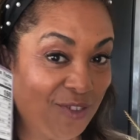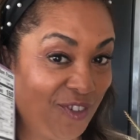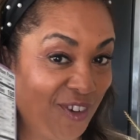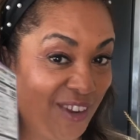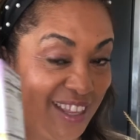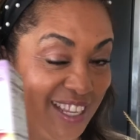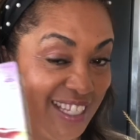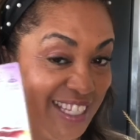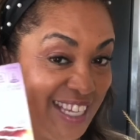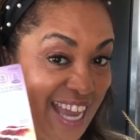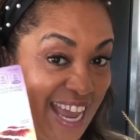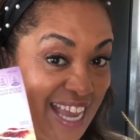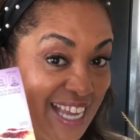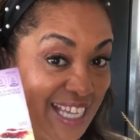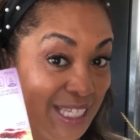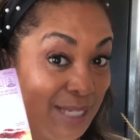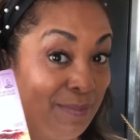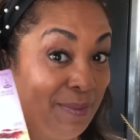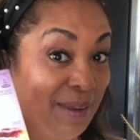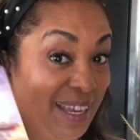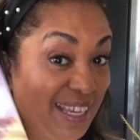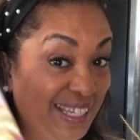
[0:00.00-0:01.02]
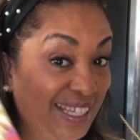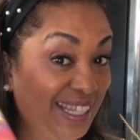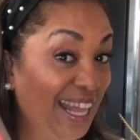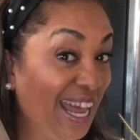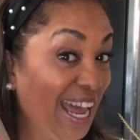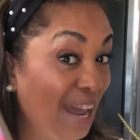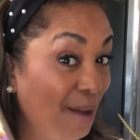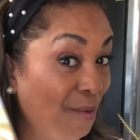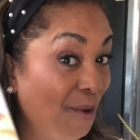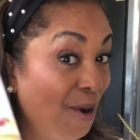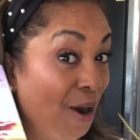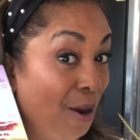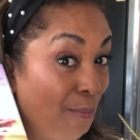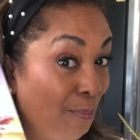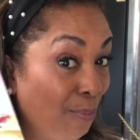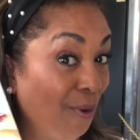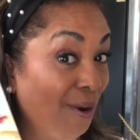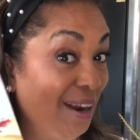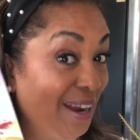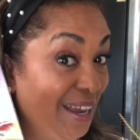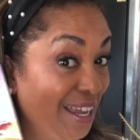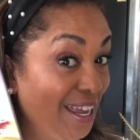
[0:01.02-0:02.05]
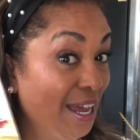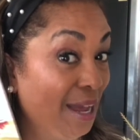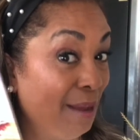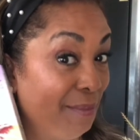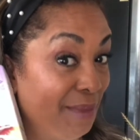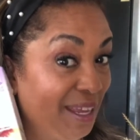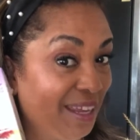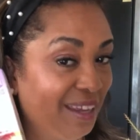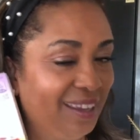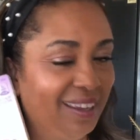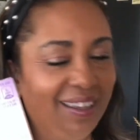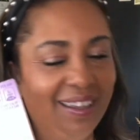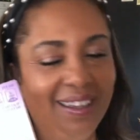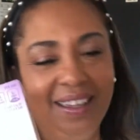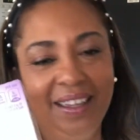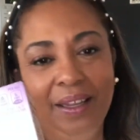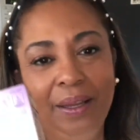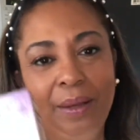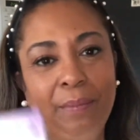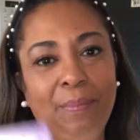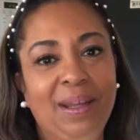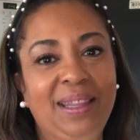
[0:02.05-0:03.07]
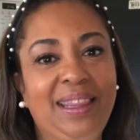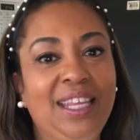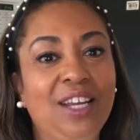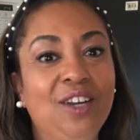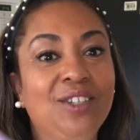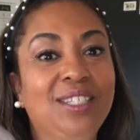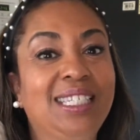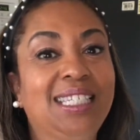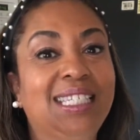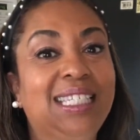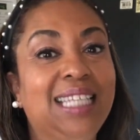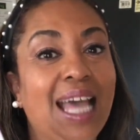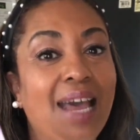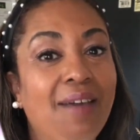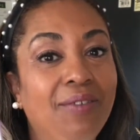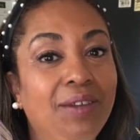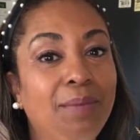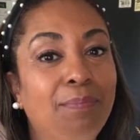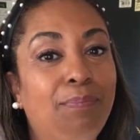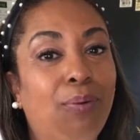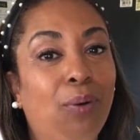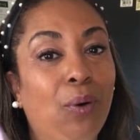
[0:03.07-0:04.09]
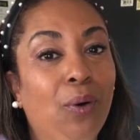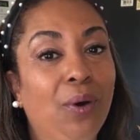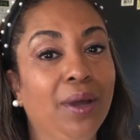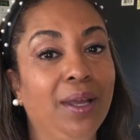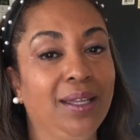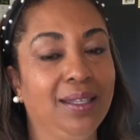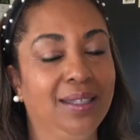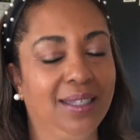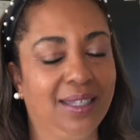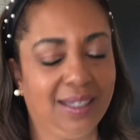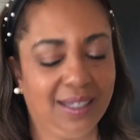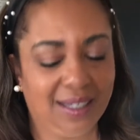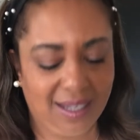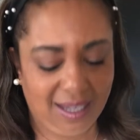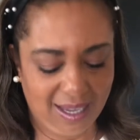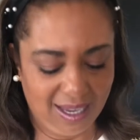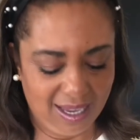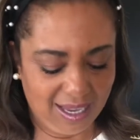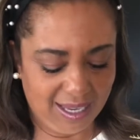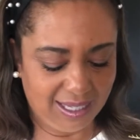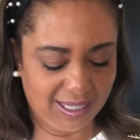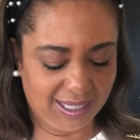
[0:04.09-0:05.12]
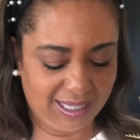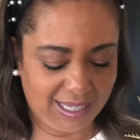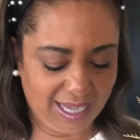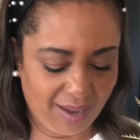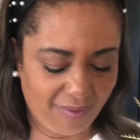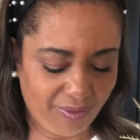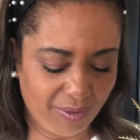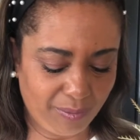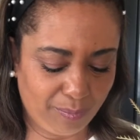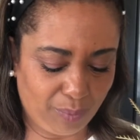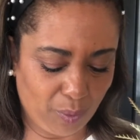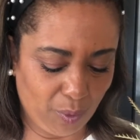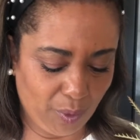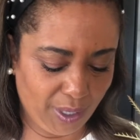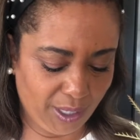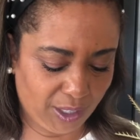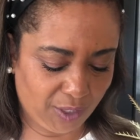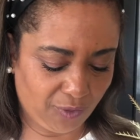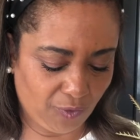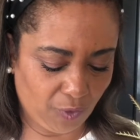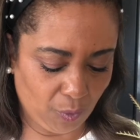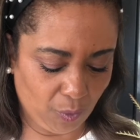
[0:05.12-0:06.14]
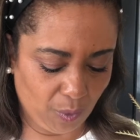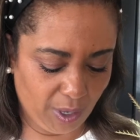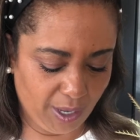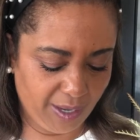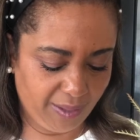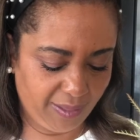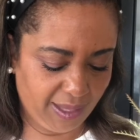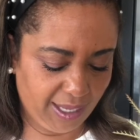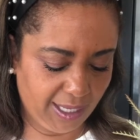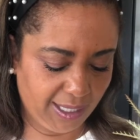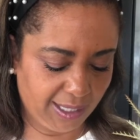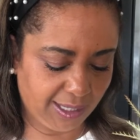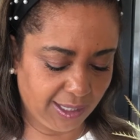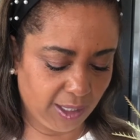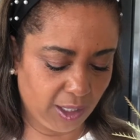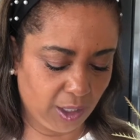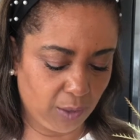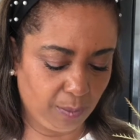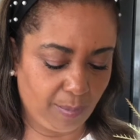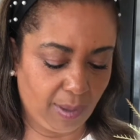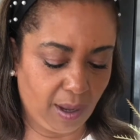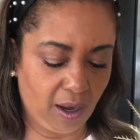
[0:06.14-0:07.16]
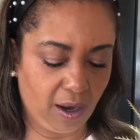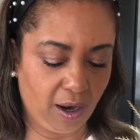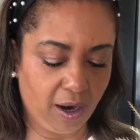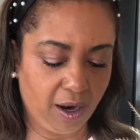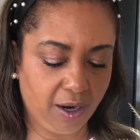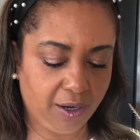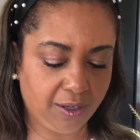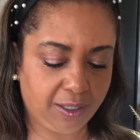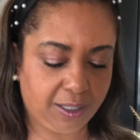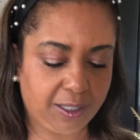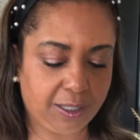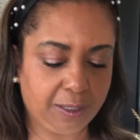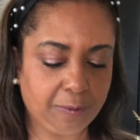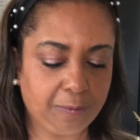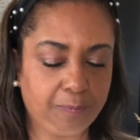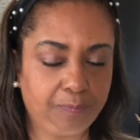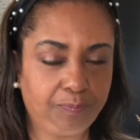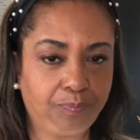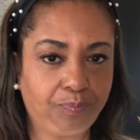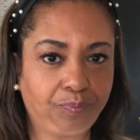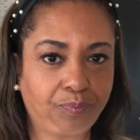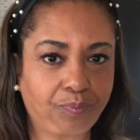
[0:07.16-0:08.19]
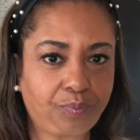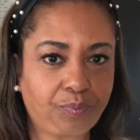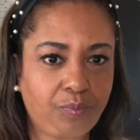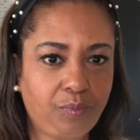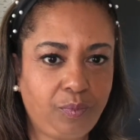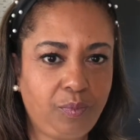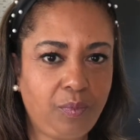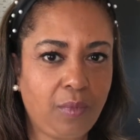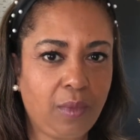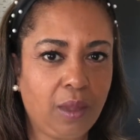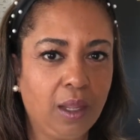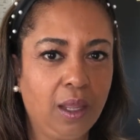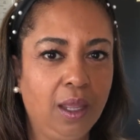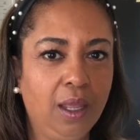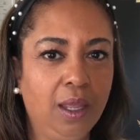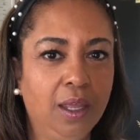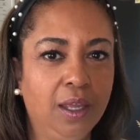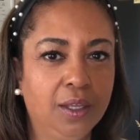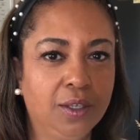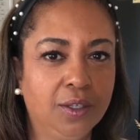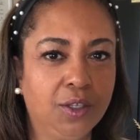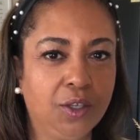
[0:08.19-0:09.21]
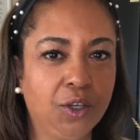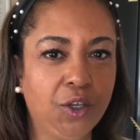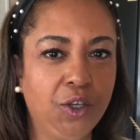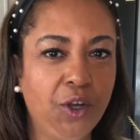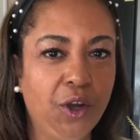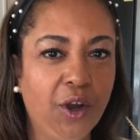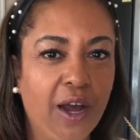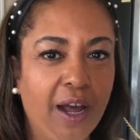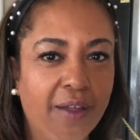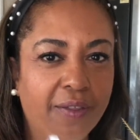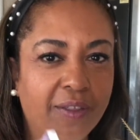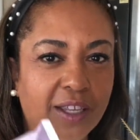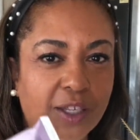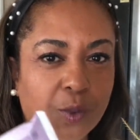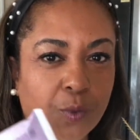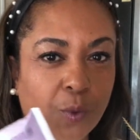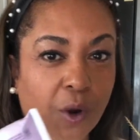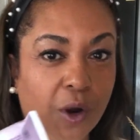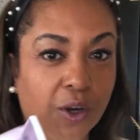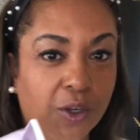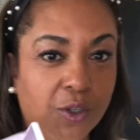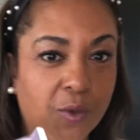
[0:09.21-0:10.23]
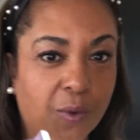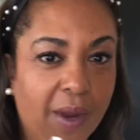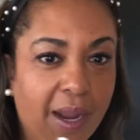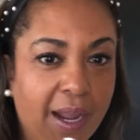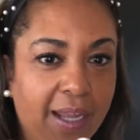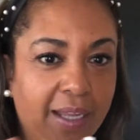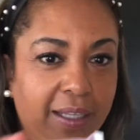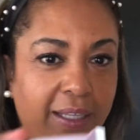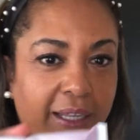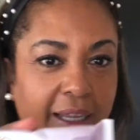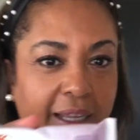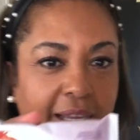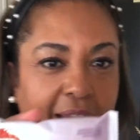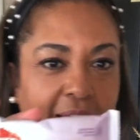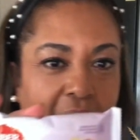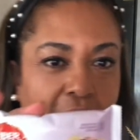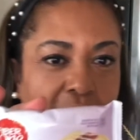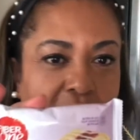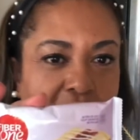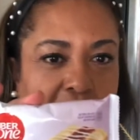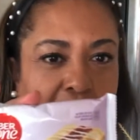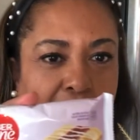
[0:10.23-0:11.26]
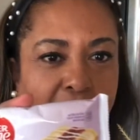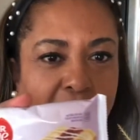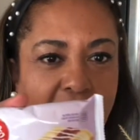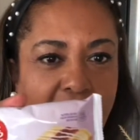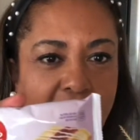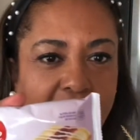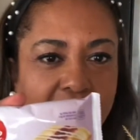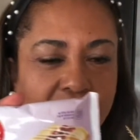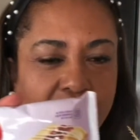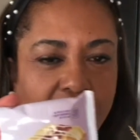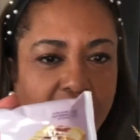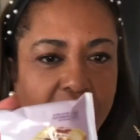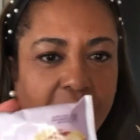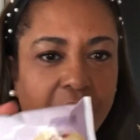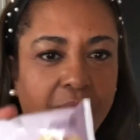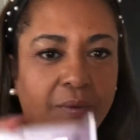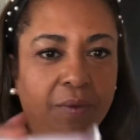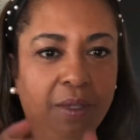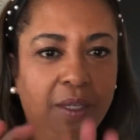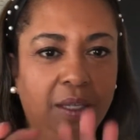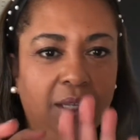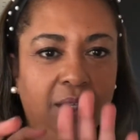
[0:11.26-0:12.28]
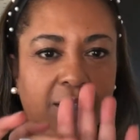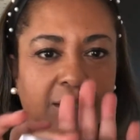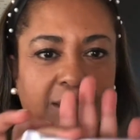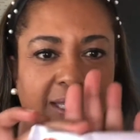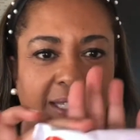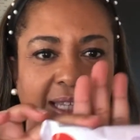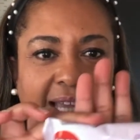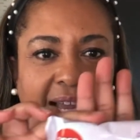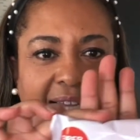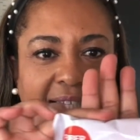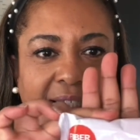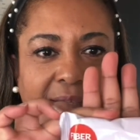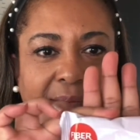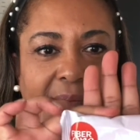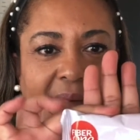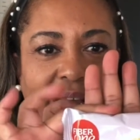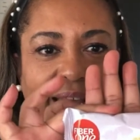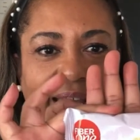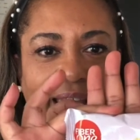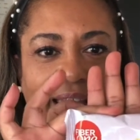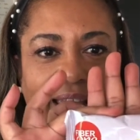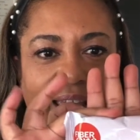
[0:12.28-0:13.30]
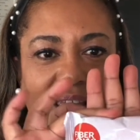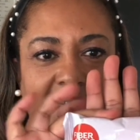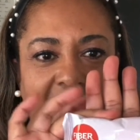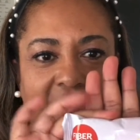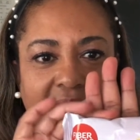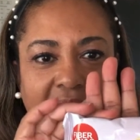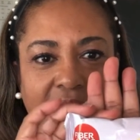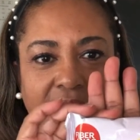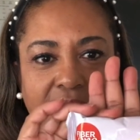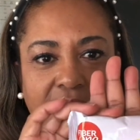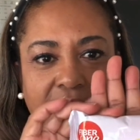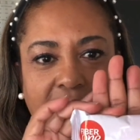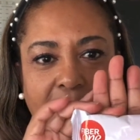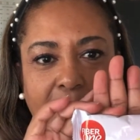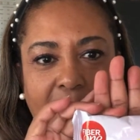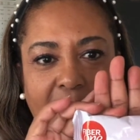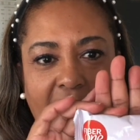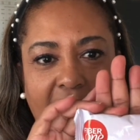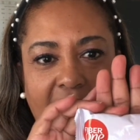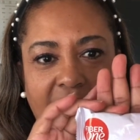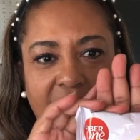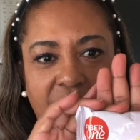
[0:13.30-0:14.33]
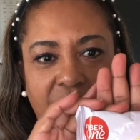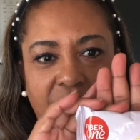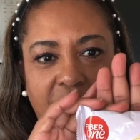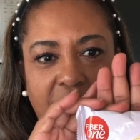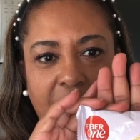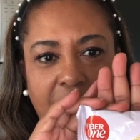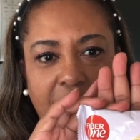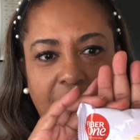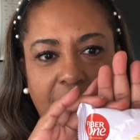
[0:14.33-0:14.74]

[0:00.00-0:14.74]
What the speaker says: the taste, because they were pretty yummy. But there's 7 points. 7 points for one of these little bars. So you know how this works, right? Here's the packaging. It's the size of my hand. Here's the packaging.